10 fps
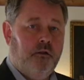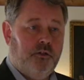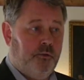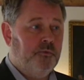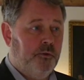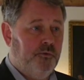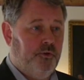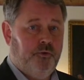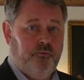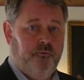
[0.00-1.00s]
Sometimes
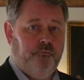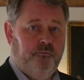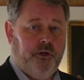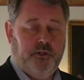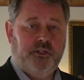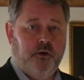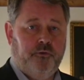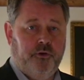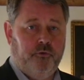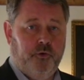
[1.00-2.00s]
you find yourself
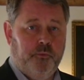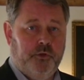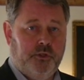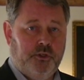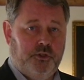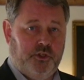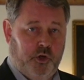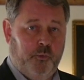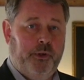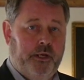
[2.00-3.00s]
in a room that is just
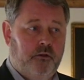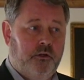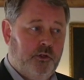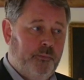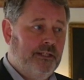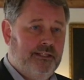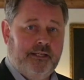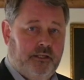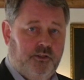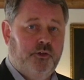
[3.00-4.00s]
so big that it's best to
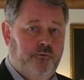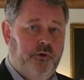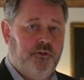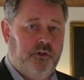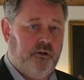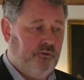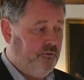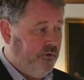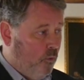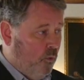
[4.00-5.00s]
take 2 photographs
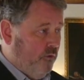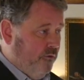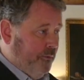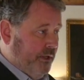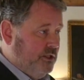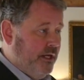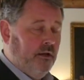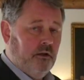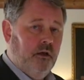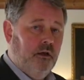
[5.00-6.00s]
of it, one from each
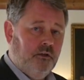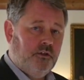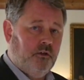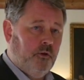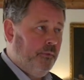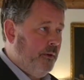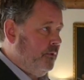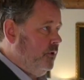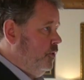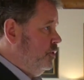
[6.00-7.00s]
end, so that the
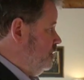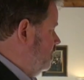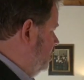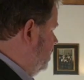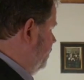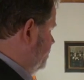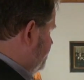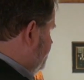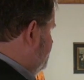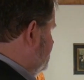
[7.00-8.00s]
people who are going to
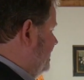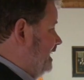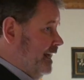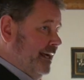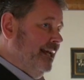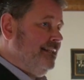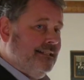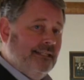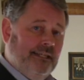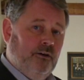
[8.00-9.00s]
be seeing it get to
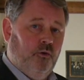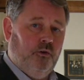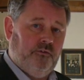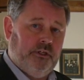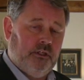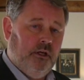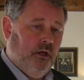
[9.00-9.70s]
see all of it.